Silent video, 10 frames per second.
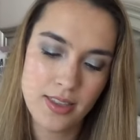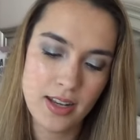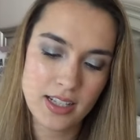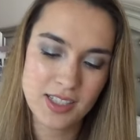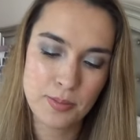The
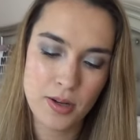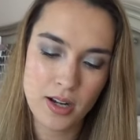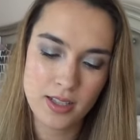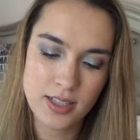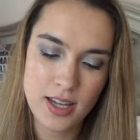next
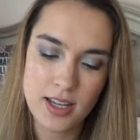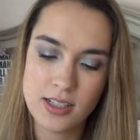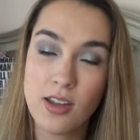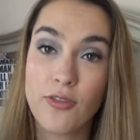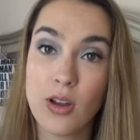product
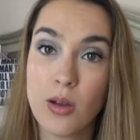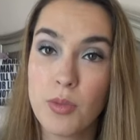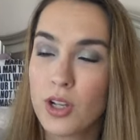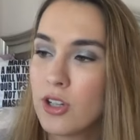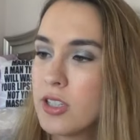is
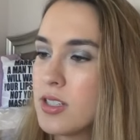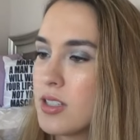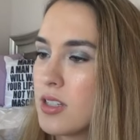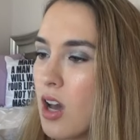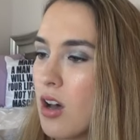from
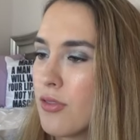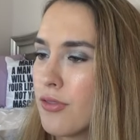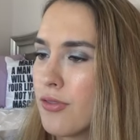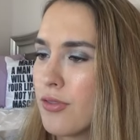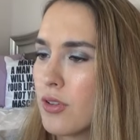
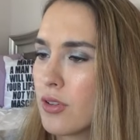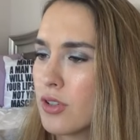Christophe,